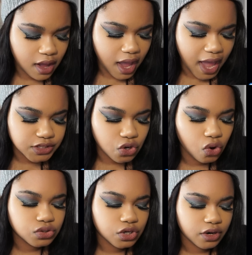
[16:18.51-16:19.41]
I
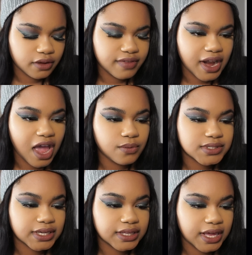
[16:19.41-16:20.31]
told her that I
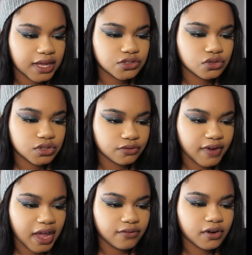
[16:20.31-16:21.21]
was a cancer
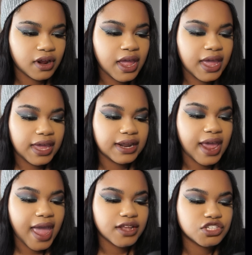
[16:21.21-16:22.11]
survivor and
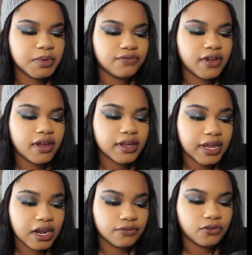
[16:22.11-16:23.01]
had to be very
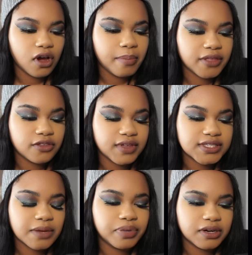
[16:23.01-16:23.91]
careful about the
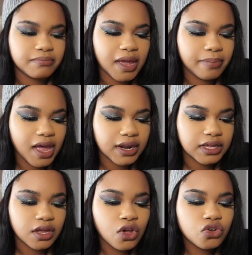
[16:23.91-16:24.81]
things I put in my body,